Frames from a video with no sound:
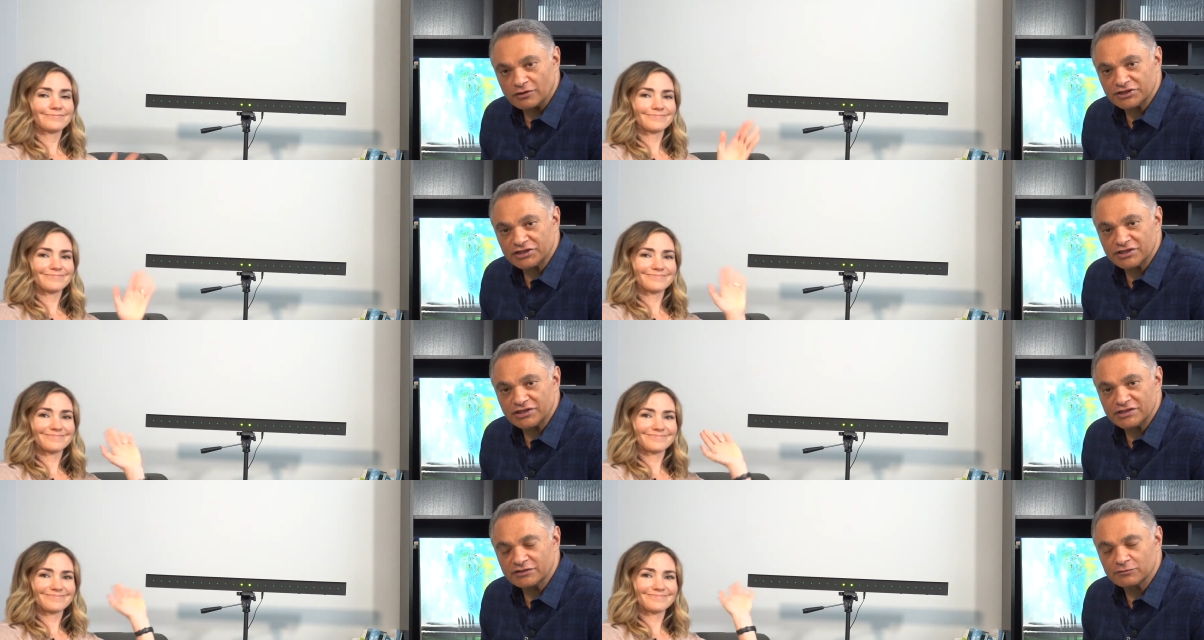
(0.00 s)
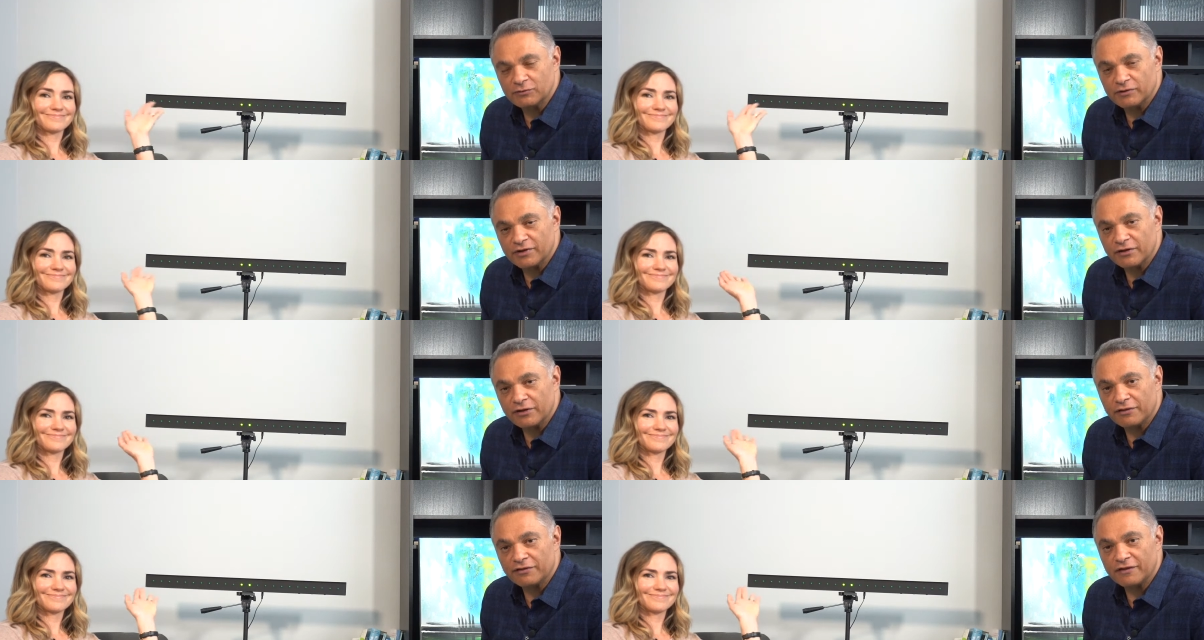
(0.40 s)
Speaker 1: She is one
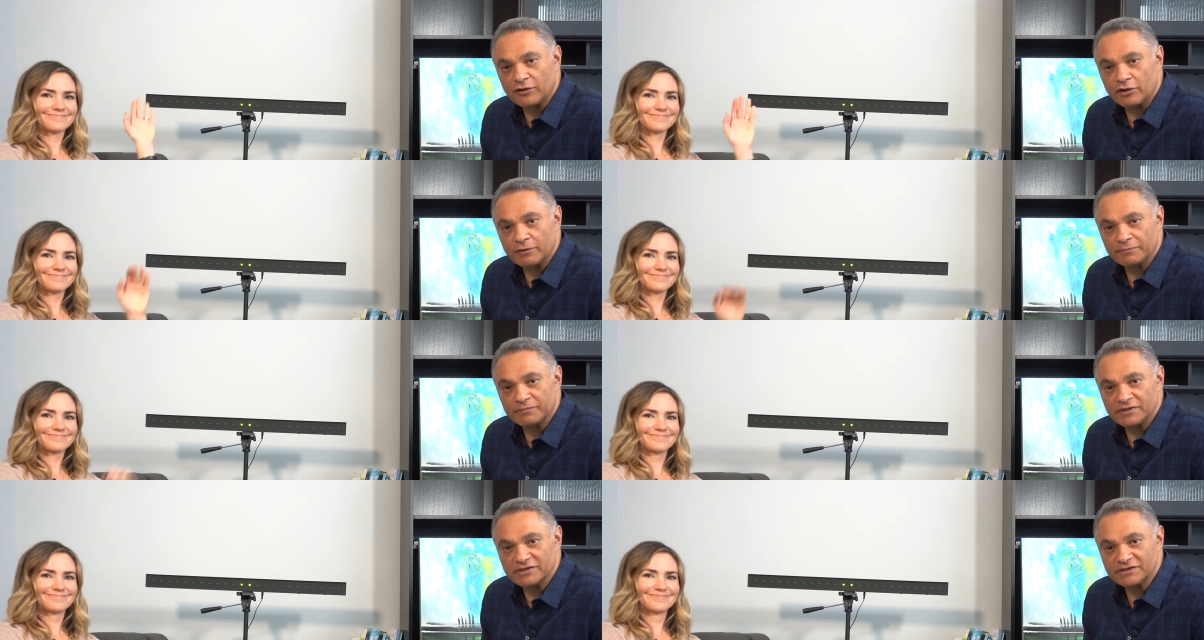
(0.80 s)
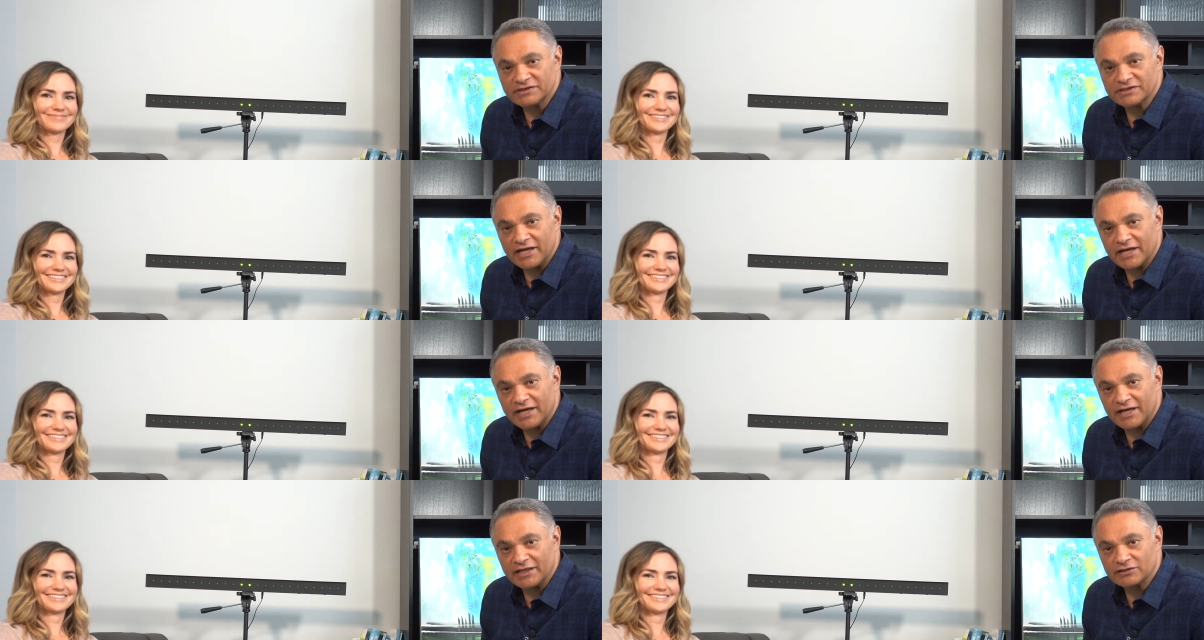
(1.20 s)
of the therapists
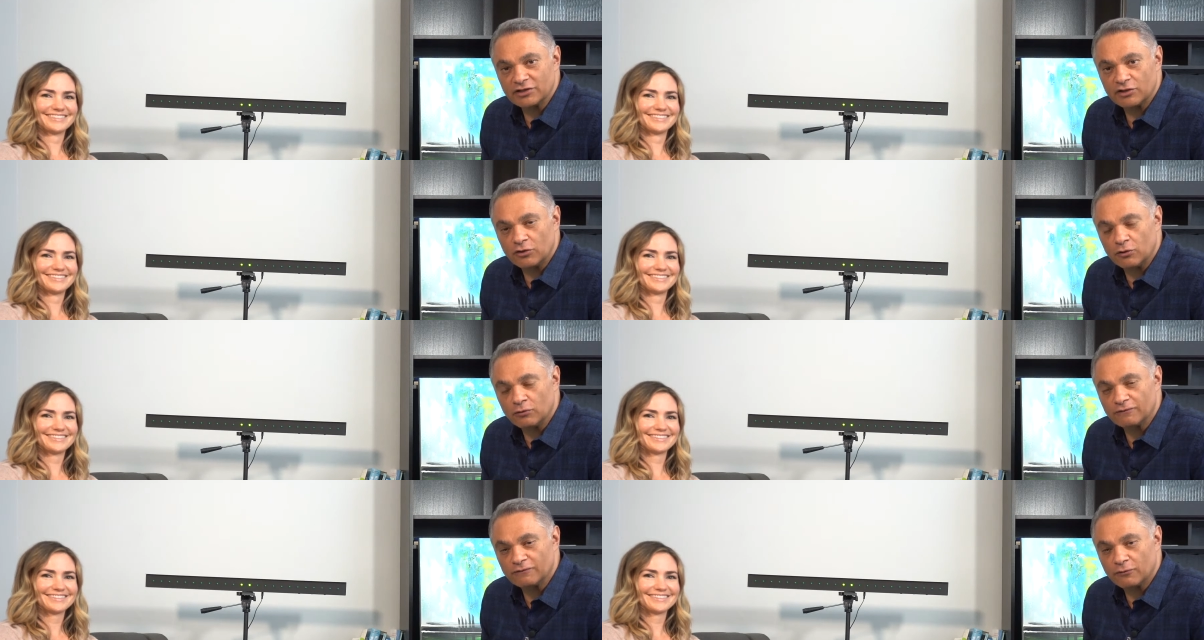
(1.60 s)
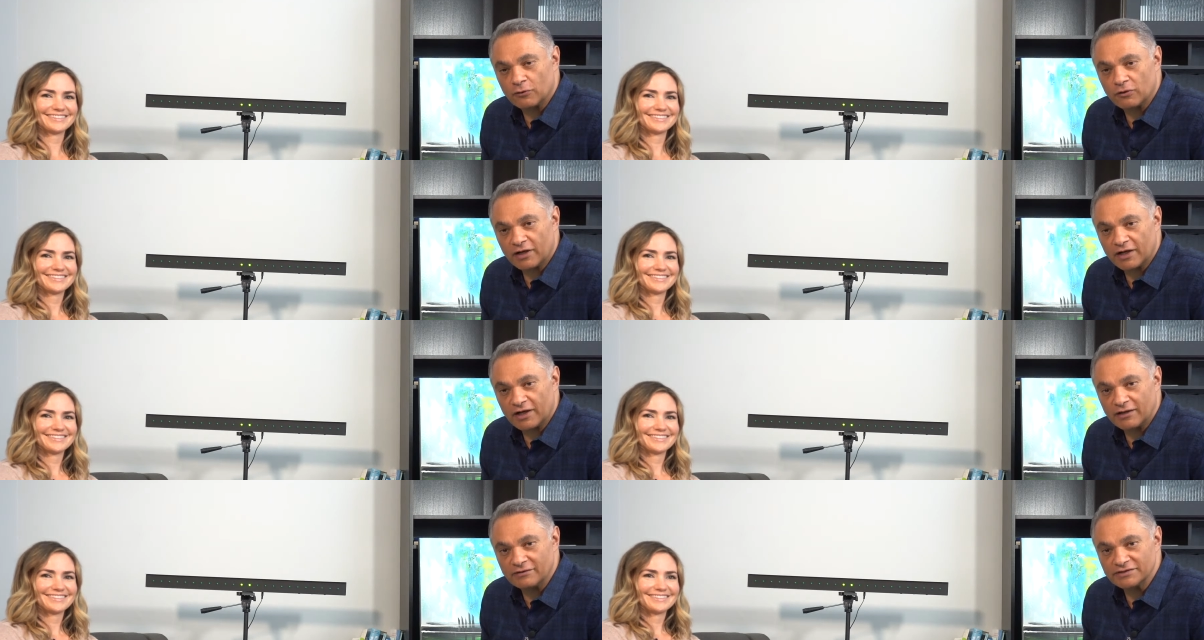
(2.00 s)
at Code 4
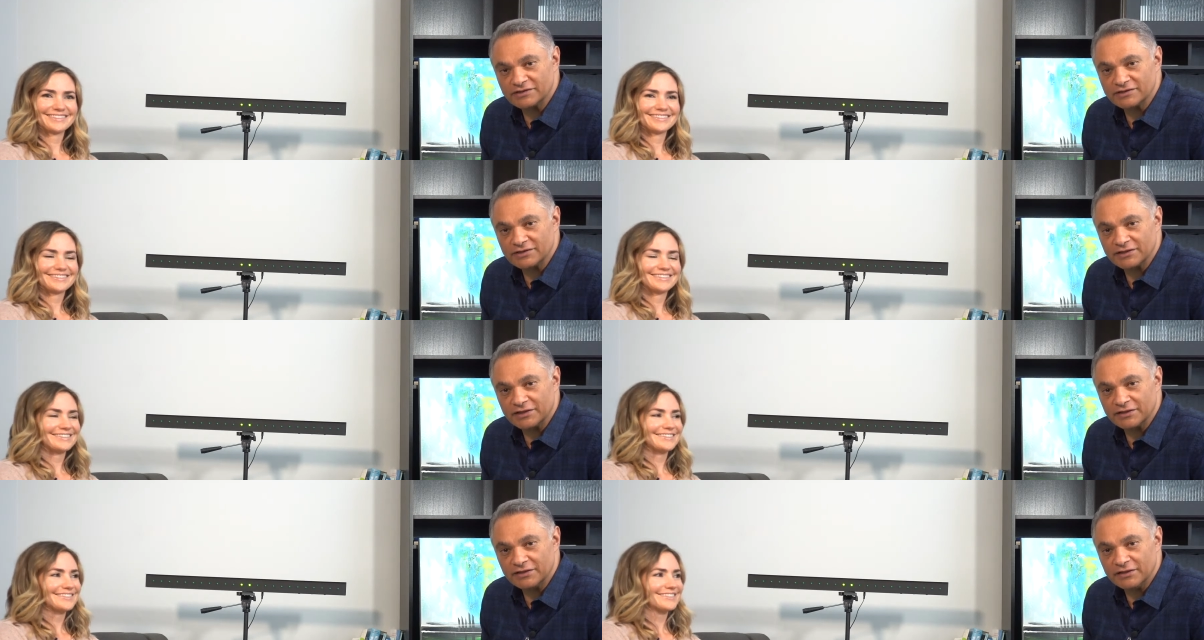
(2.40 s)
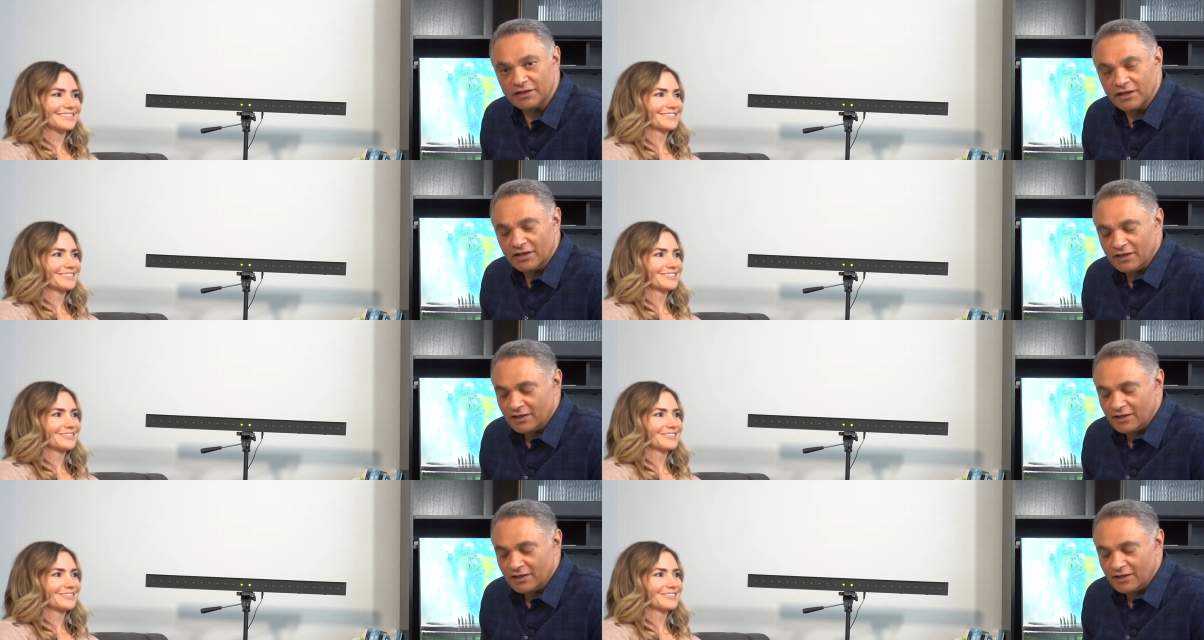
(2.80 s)
Counseling.